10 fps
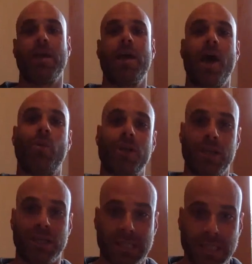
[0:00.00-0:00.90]
I want you
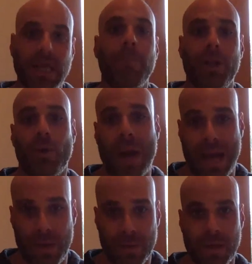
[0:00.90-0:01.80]
to stumble
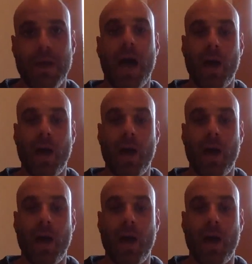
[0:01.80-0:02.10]
around. I